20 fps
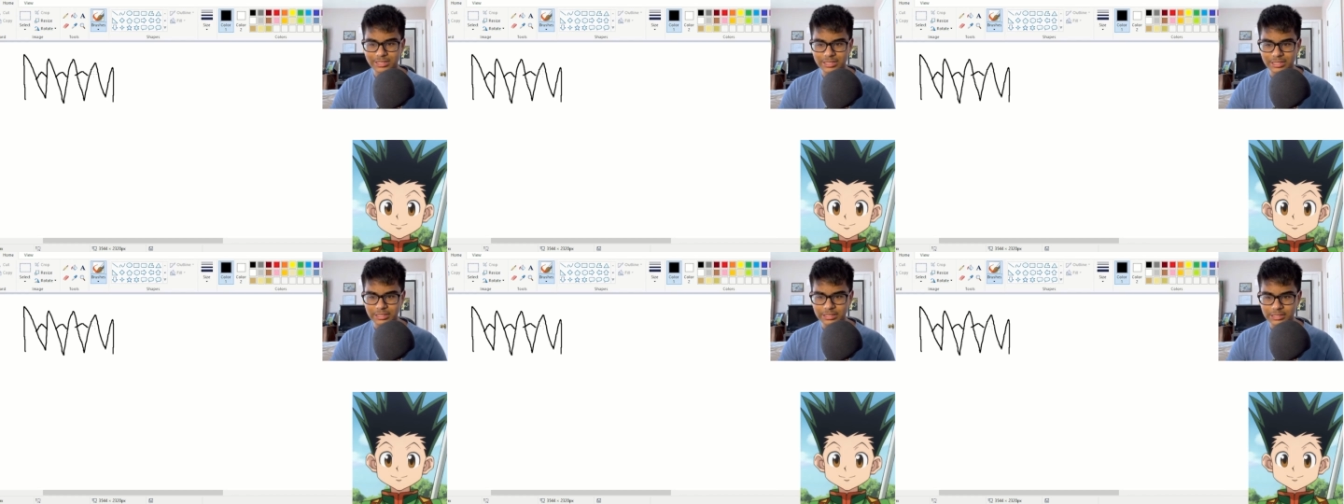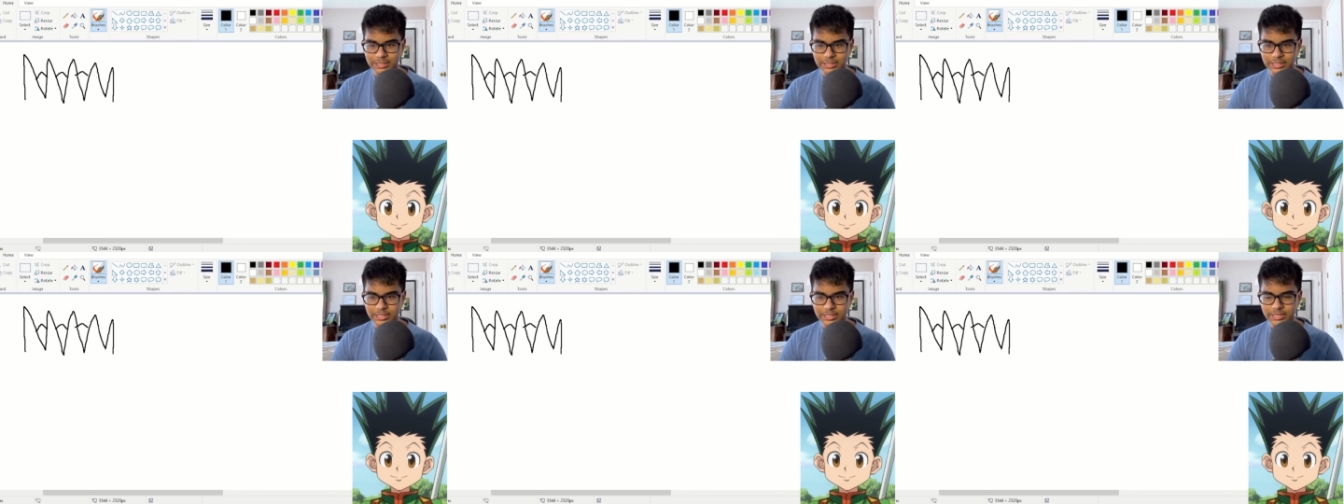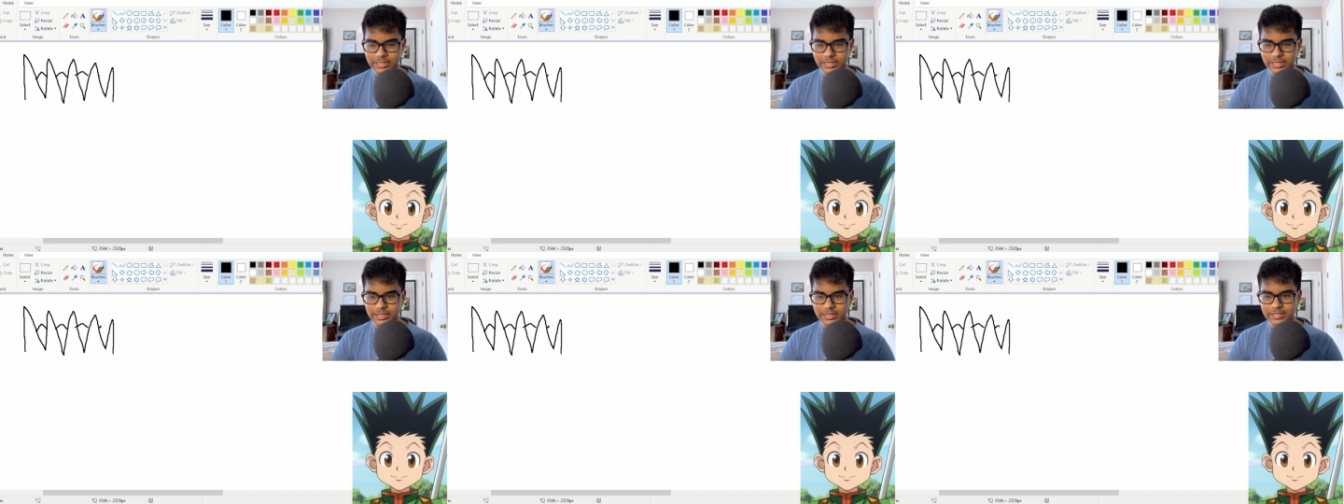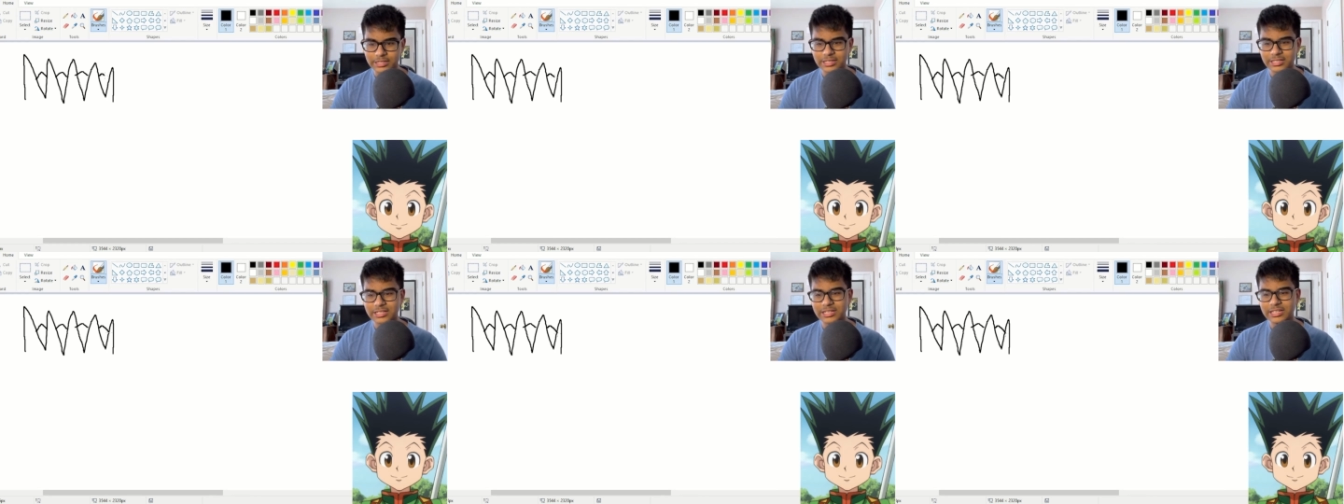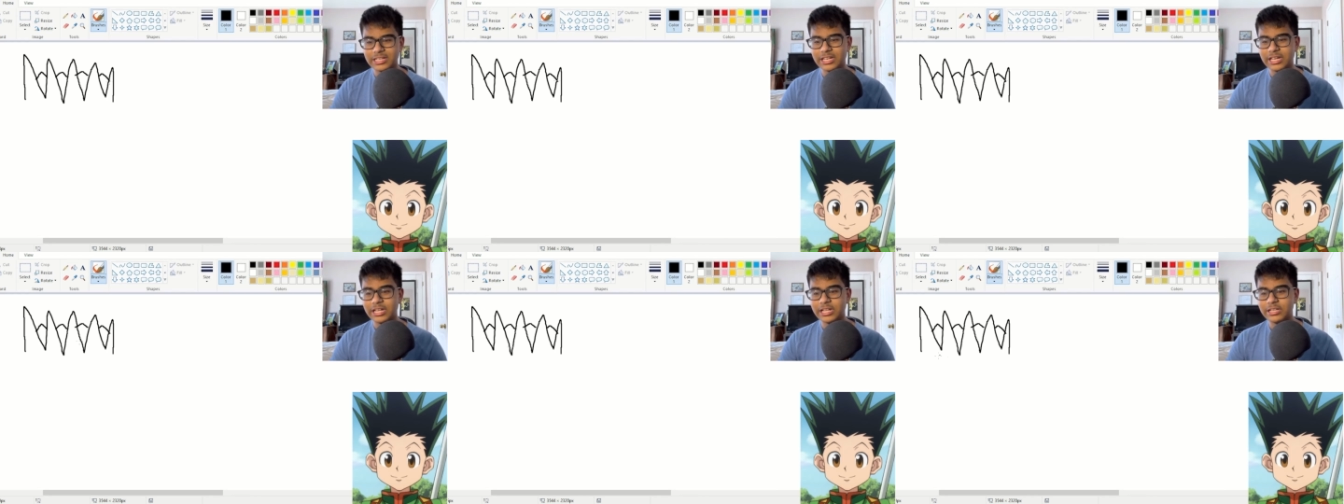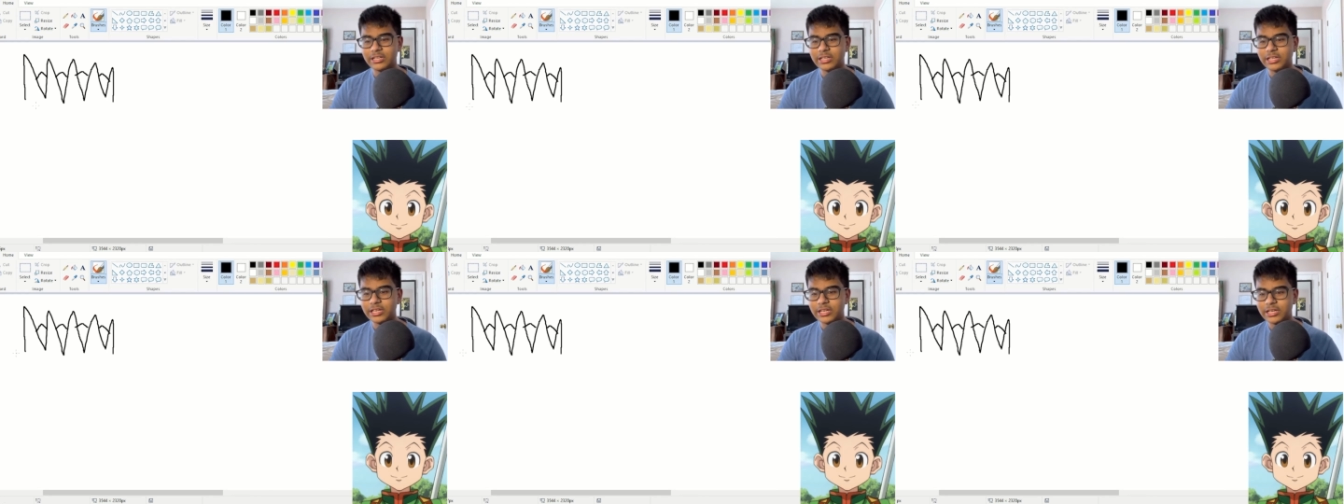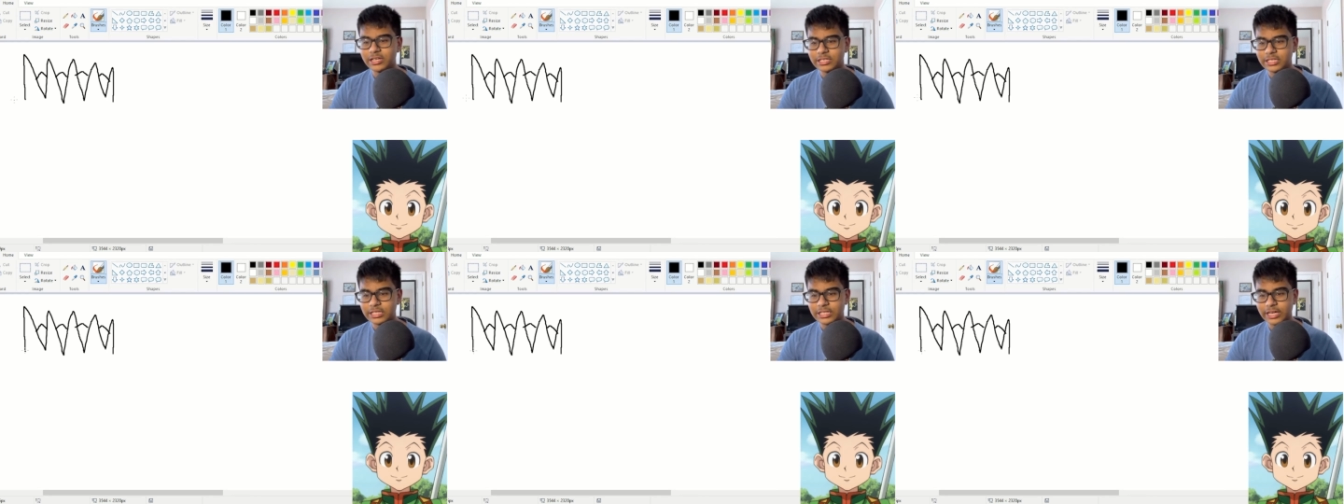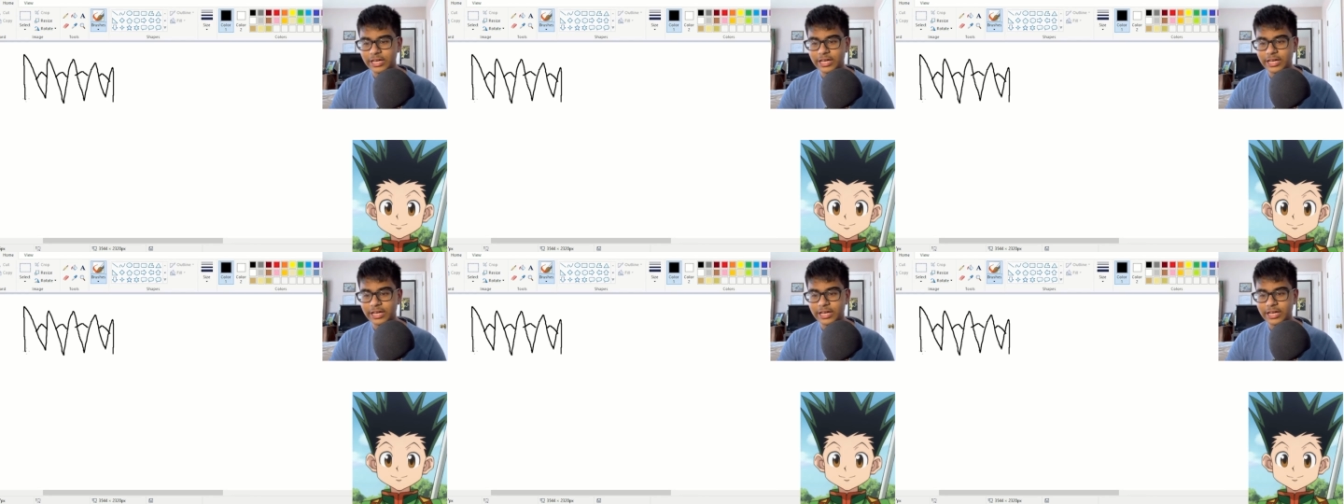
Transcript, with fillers: Yeah. And then he